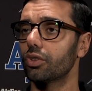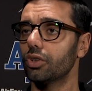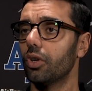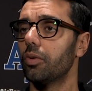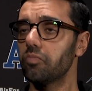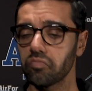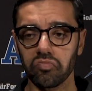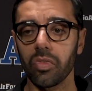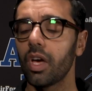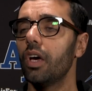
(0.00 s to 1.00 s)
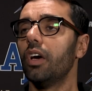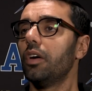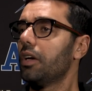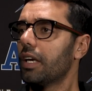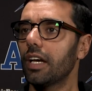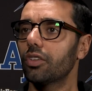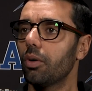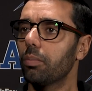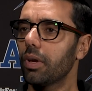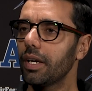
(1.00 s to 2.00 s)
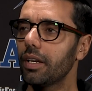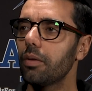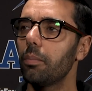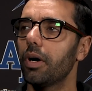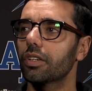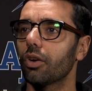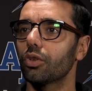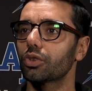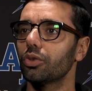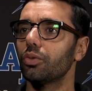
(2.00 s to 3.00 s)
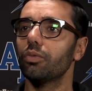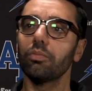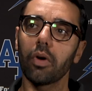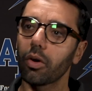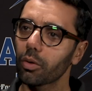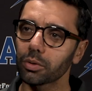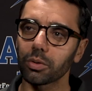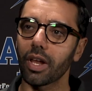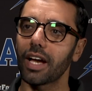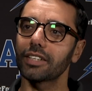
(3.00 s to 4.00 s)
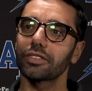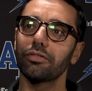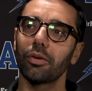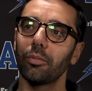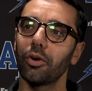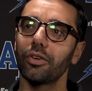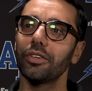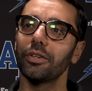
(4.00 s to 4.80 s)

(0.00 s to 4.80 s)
So can't complain, but also I always will ask for more.